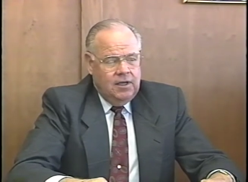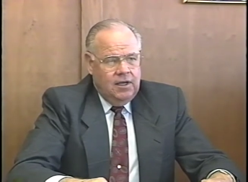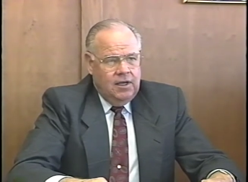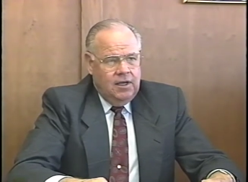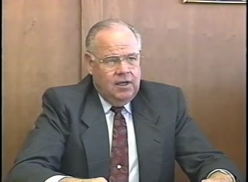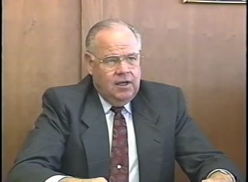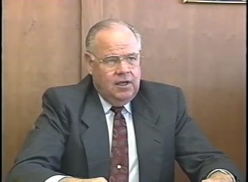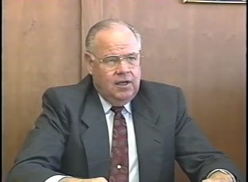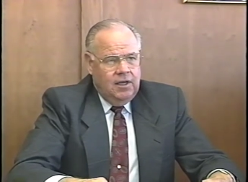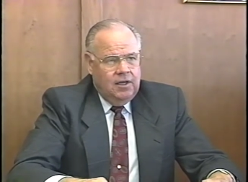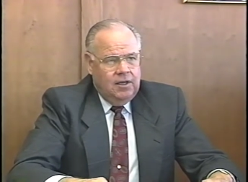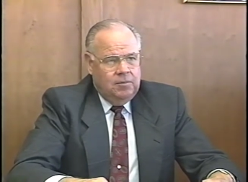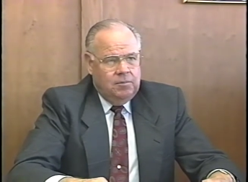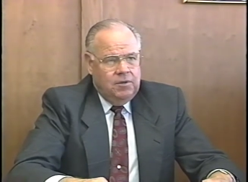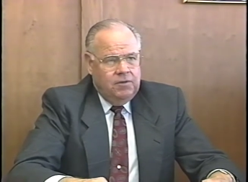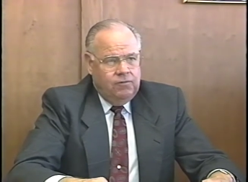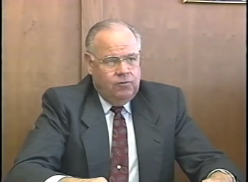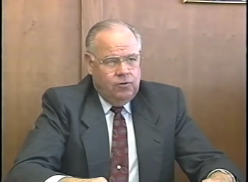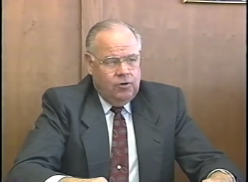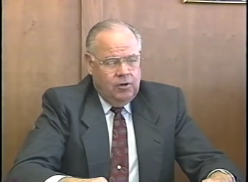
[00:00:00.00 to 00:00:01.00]
uh
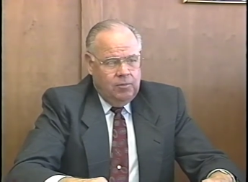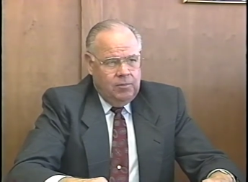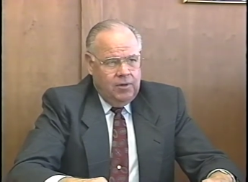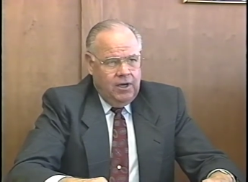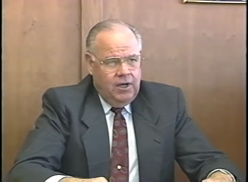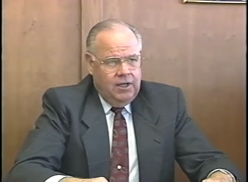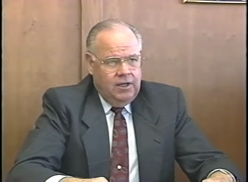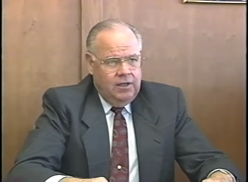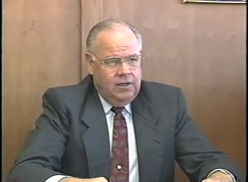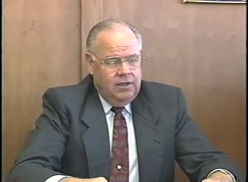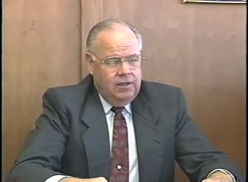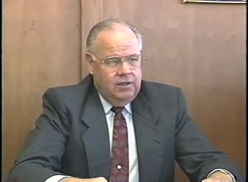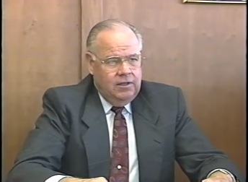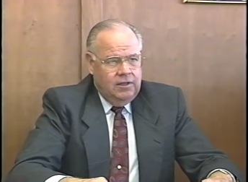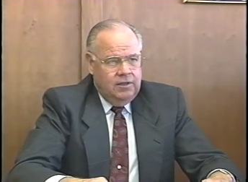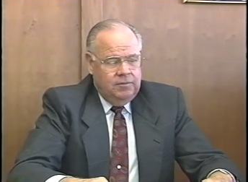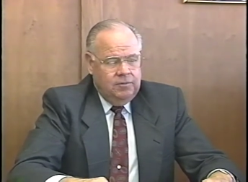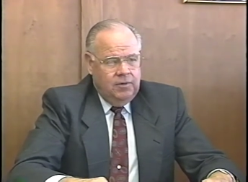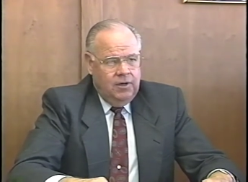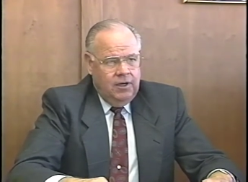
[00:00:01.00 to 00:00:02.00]
before my
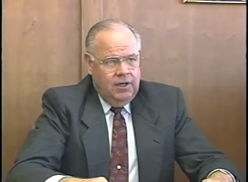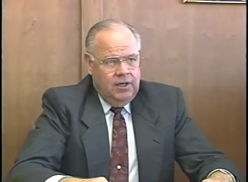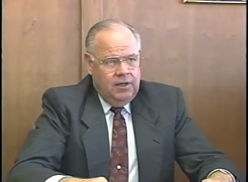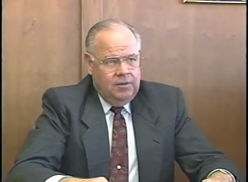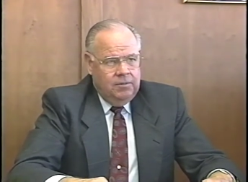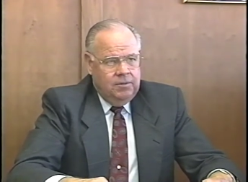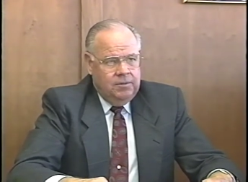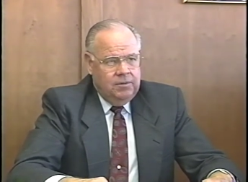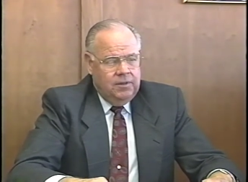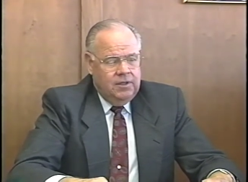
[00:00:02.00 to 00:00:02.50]
my